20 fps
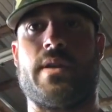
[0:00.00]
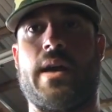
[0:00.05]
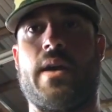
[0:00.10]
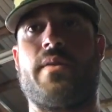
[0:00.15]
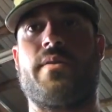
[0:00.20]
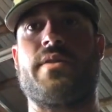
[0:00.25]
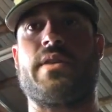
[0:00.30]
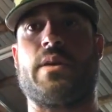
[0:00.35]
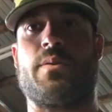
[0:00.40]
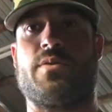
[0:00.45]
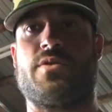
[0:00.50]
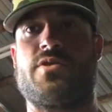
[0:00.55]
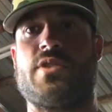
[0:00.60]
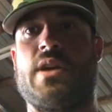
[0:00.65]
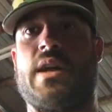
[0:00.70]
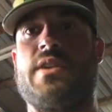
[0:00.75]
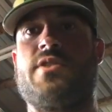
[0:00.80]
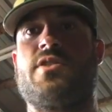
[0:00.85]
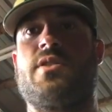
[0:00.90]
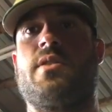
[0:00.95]
and how everything was
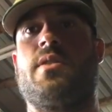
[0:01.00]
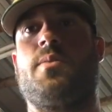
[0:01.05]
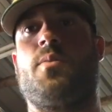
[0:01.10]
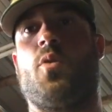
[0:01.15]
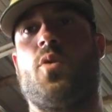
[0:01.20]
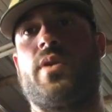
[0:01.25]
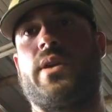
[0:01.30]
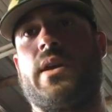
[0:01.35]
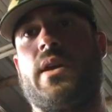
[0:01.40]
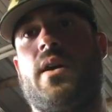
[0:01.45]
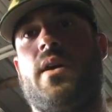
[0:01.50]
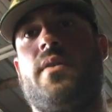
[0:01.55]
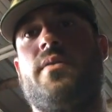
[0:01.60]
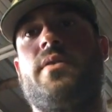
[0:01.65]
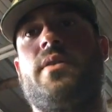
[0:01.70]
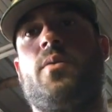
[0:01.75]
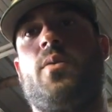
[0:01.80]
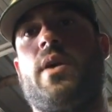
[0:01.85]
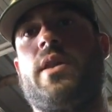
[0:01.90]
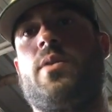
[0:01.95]
changing in the morning of
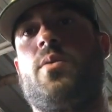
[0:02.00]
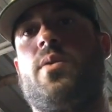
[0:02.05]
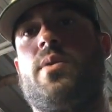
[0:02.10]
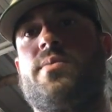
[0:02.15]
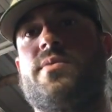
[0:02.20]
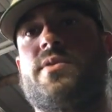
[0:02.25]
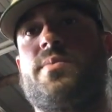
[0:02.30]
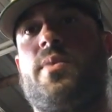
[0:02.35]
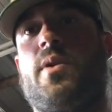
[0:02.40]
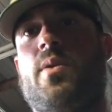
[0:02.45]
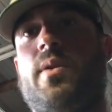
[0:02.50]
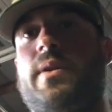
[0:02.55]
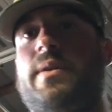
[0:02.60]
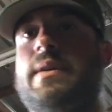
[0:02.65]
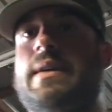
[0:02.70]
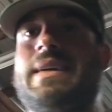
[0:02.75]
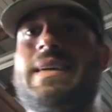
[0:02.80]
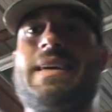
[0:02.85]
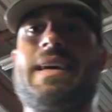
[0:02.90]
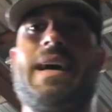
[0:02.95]
and the way the wind was blowing,
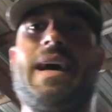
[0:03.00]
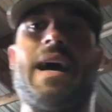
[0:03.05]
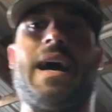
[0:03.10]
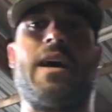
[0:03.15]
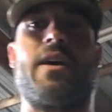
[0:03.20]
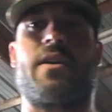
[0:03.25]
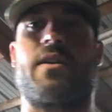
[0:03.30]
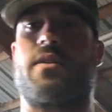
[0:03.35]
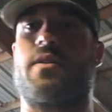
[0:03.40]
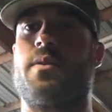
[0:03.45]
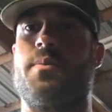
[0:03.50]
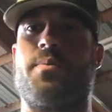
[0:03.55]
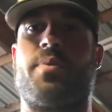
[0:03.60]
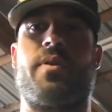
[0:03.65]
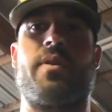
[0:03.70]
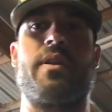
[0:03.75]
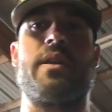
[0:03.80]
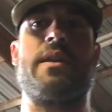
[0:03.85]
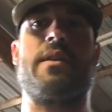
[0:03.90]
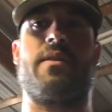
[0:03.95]
I
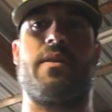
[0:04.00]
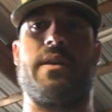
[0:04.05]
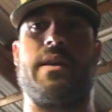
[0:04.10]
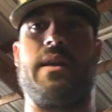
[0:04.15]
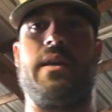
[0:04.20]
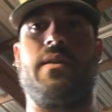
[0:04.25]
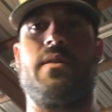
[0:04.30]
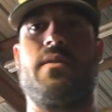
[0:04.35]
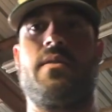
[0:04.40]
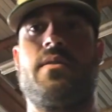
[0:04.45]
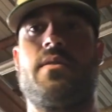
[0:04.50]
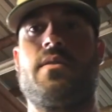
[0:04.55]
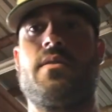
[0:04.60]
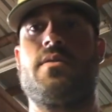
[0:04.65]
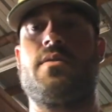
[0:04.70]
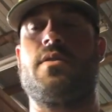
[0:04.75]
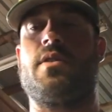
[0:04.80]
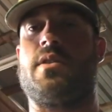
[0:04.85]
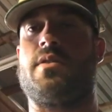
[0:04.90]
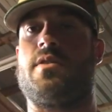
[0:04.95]
completely
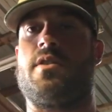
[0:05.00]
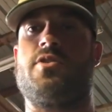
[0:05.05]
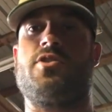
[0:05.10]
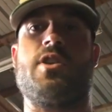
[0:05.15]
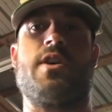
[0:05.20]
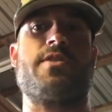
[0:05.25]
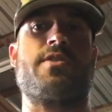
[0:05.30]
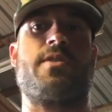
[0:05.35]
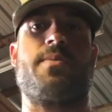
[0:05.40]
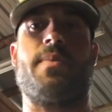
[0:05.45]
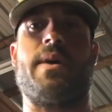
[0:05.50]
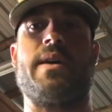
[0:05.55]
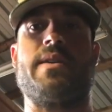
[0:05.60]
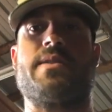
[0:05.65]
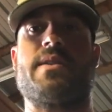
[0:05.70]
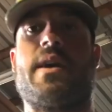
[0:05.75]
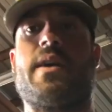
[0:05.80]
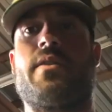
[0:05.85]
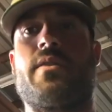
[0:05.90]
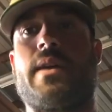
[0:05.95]
adjusted my
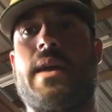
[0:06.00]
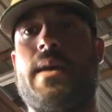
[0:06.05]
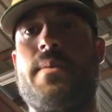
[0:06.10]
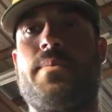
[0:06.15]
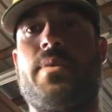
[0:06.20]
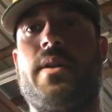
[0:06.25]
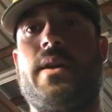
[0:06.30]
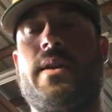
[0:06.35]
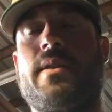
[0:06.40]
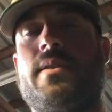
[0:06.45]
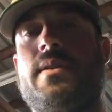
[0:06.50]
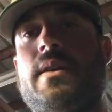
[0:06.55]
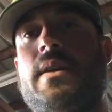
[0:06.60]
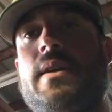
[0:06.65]
entire game plan.